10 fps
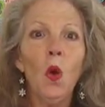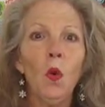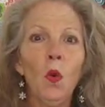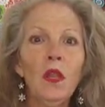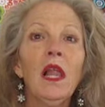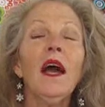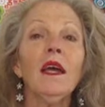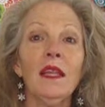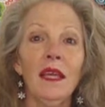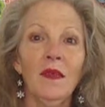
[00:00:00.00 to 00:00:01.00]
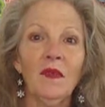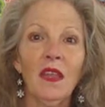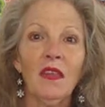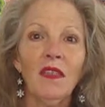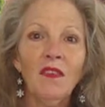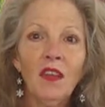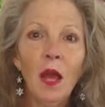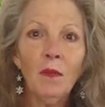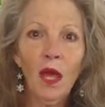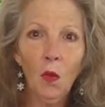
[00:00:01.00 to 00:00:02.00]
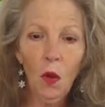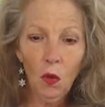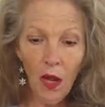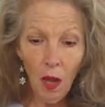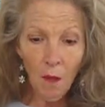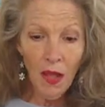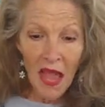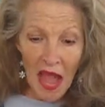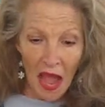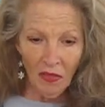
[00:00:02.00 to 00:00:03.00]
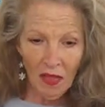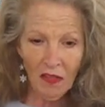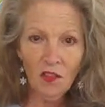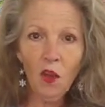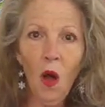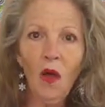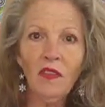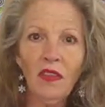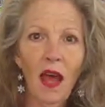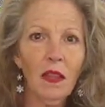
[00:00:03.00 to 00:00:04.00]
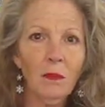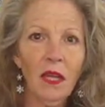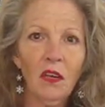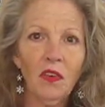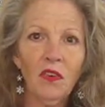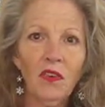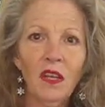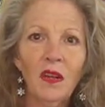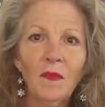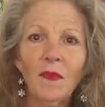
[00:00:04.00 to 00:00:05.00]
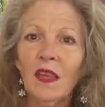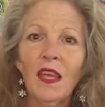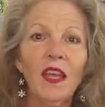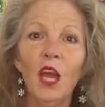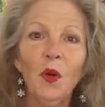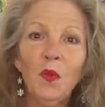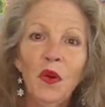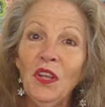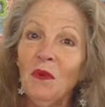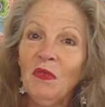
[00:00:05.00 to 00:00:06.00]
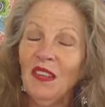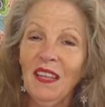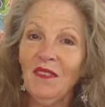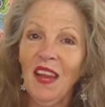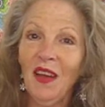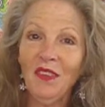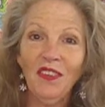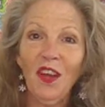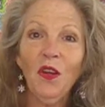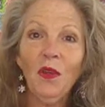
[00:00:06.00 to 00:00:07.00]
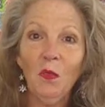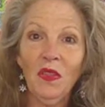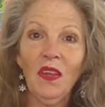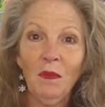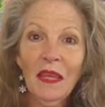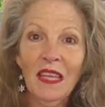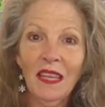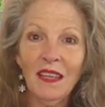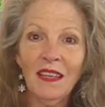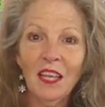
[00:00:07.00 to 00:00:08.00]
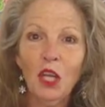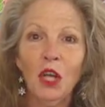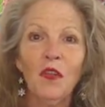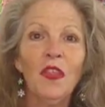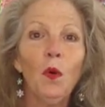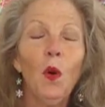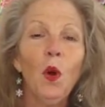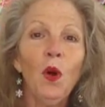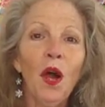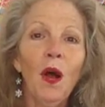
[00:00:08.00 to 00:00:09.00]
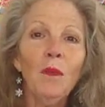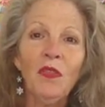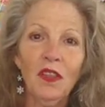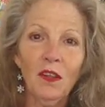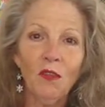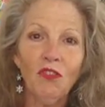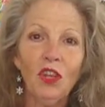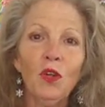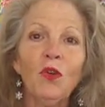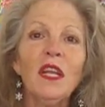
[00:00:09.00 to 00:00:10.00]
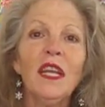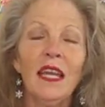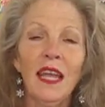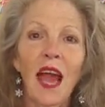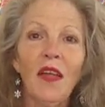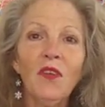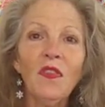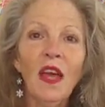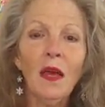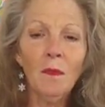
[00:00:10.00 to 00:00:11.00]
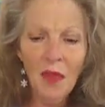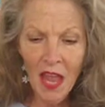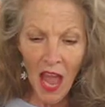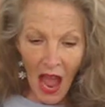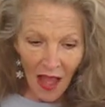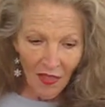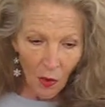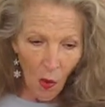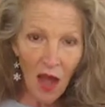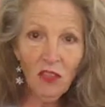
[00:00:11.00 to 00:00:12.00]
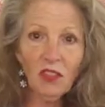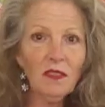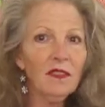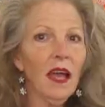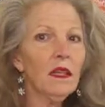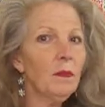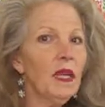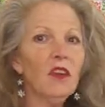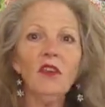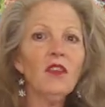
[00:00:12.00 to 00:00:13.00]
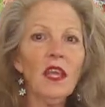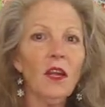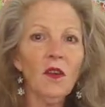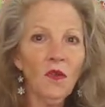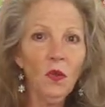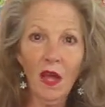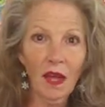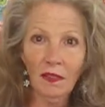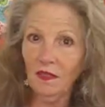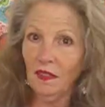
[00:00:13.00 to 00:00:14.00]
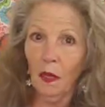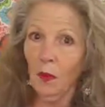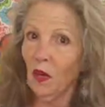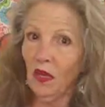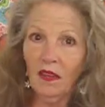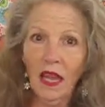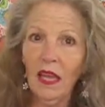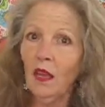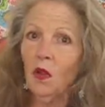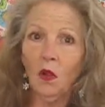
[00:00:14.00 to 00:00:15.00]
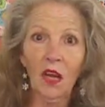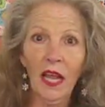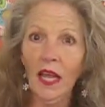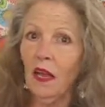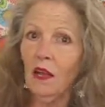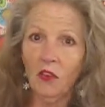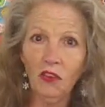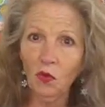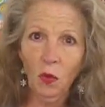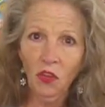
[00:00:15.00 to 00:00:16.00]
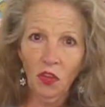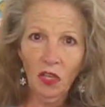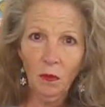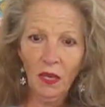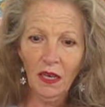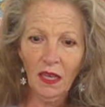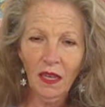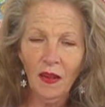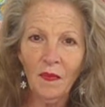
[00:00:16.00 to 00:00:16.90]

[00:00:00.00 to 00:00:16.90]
Well, luckily, this time they woke up and they saw the salamanders. And William didn't even have to tell them what they meant. They woke up the little children and gathered them, and they watched the salamanders, careful not to step on a tail or a head or squish anybody.